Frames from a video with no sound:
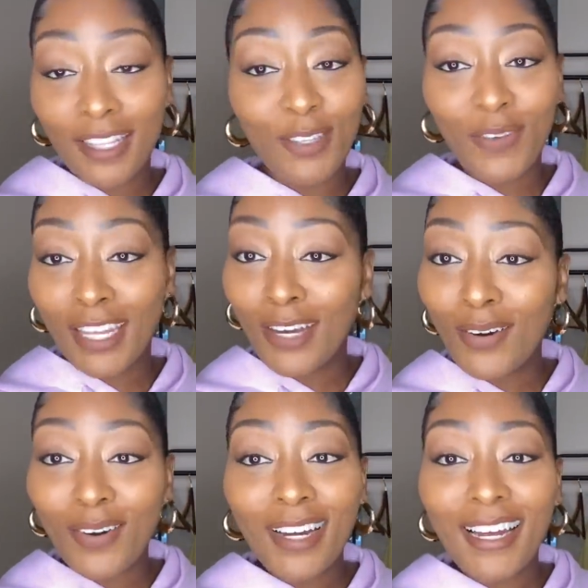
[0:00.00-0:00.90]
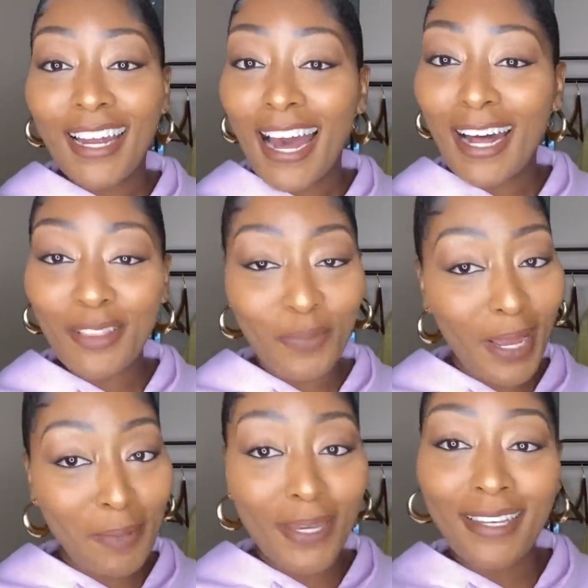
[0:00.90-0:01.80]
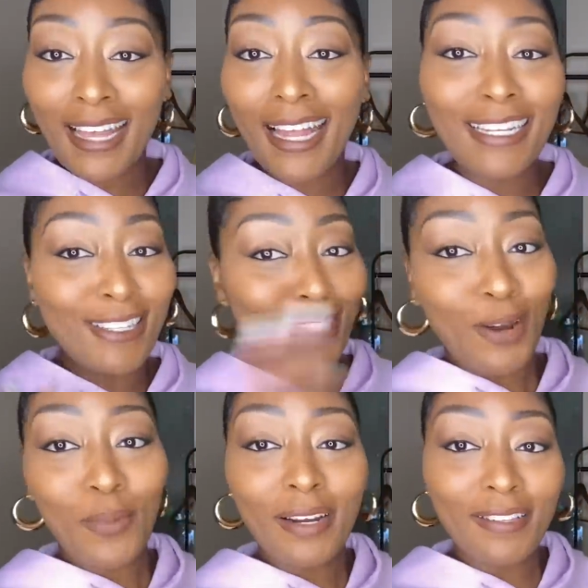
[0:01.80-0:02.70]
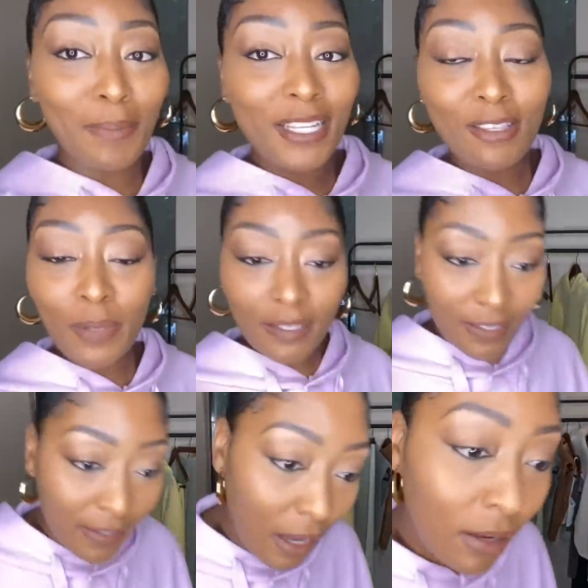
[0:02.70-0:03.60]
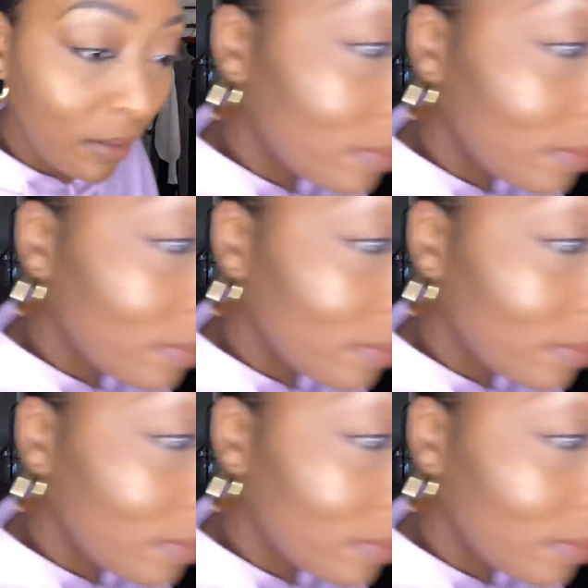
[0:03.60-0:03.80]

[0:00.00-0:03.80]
video out the way because I need to start wearing some of these pieces. Hold on.